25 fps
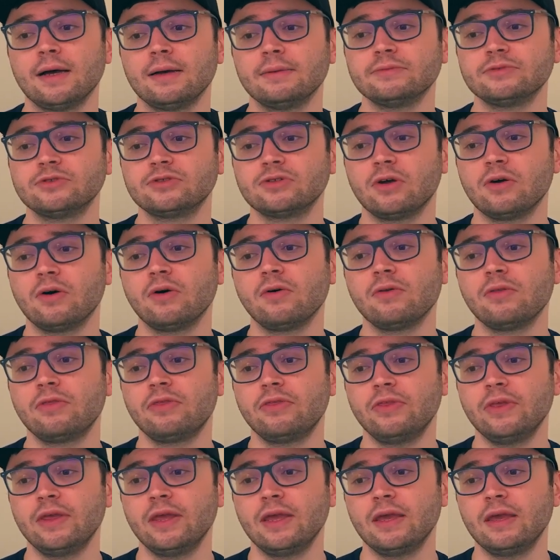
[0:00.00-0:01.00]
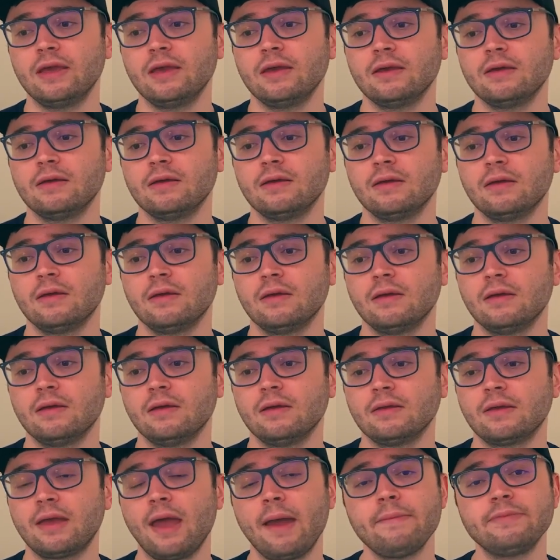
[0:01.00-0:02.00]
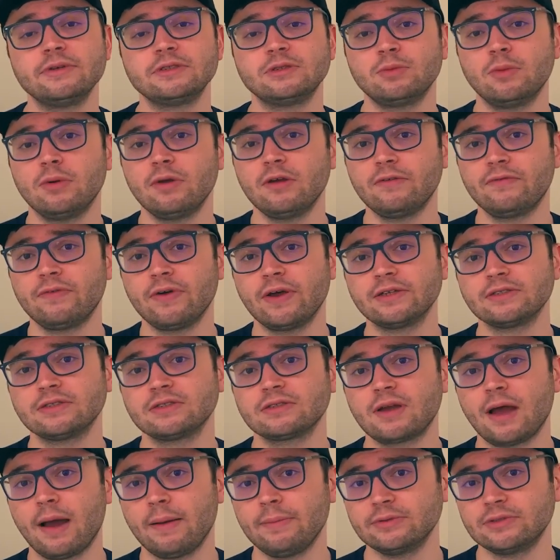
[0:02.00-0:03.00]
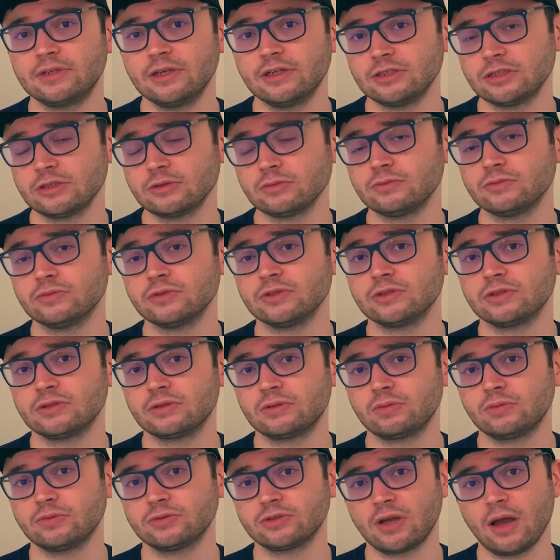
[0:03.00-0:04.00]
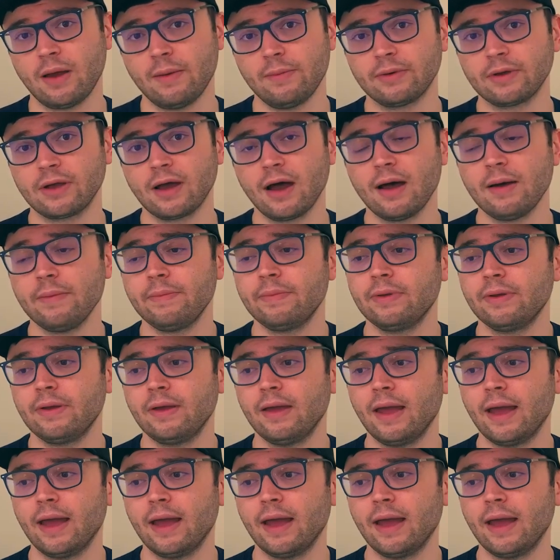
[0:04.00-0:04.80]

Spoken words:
So the Campus MovieFest competition was coming up,